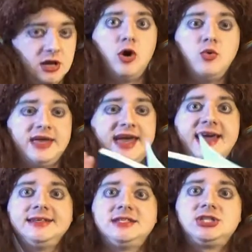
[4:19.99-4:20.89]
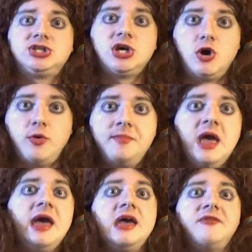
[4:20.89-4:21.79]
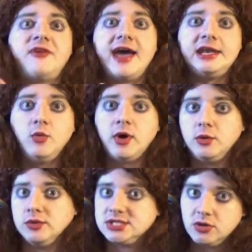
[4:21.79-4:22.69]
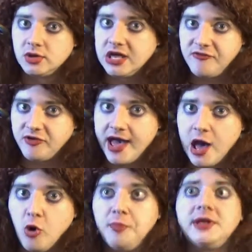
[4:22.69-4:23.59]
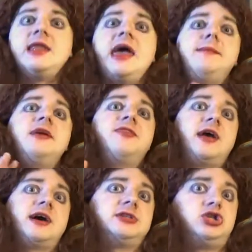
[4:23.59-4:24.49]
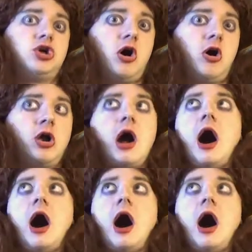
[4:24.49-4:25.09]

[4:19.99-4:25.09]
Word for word: Okay, so, if anyone was looking for help in naming their dog,